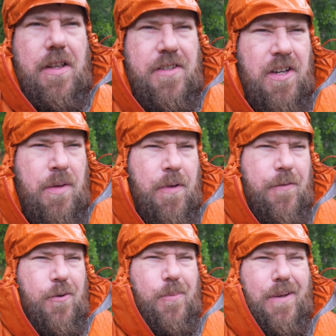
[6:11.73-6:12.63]
And at the time I
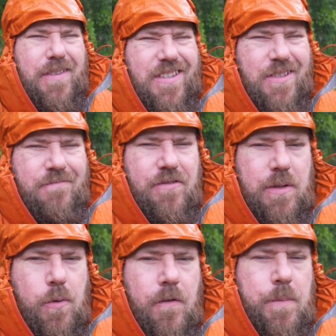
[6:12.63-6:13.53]
thought, well, it doesn't
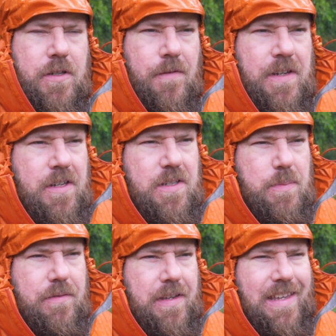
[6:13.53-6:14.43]
really work for me because I think it's
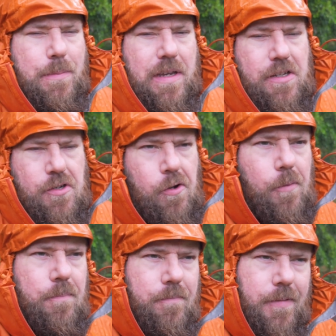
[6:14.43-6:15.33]
a bit of a gimmick
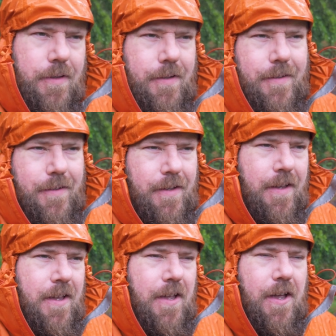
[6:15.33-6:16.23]
shot.
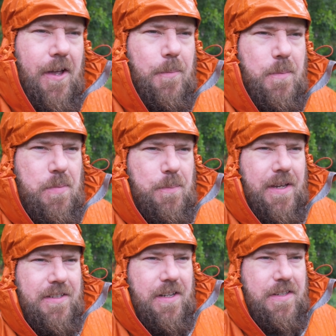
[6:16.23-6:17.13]
But
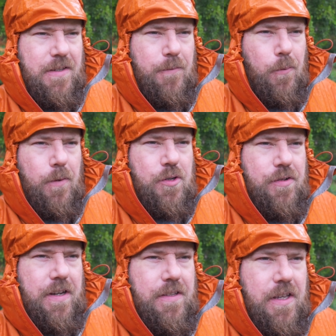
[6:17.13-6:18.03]
basically there's this fallen
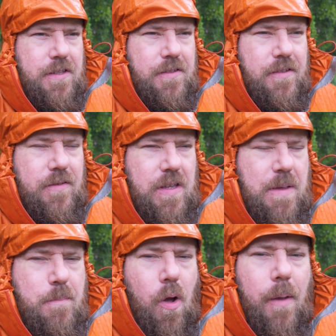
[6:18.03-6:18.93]
tree, and
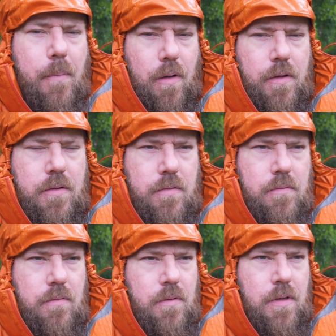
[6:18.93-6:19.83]
in my mind
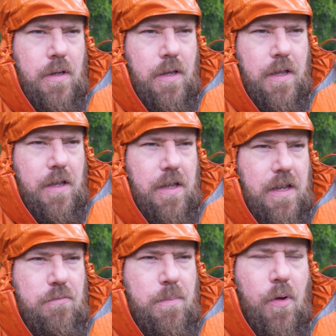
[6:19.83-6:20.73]

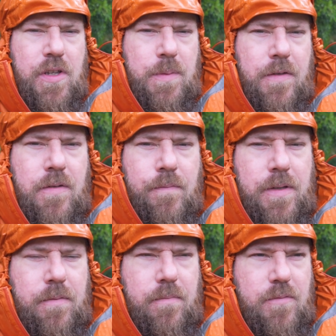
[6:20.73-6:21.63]
it reminds me of
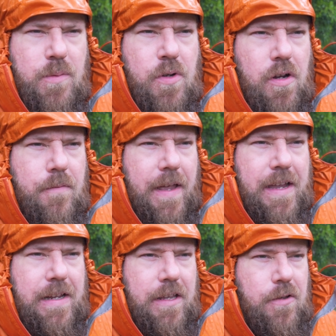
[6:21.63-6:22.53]
something, some kind of
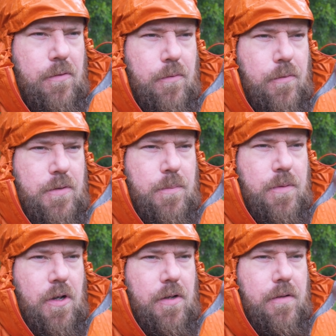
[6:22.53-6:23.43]
alien or some
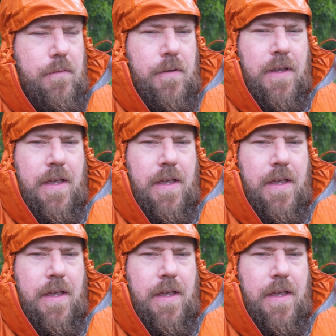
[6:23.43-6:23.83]
kind of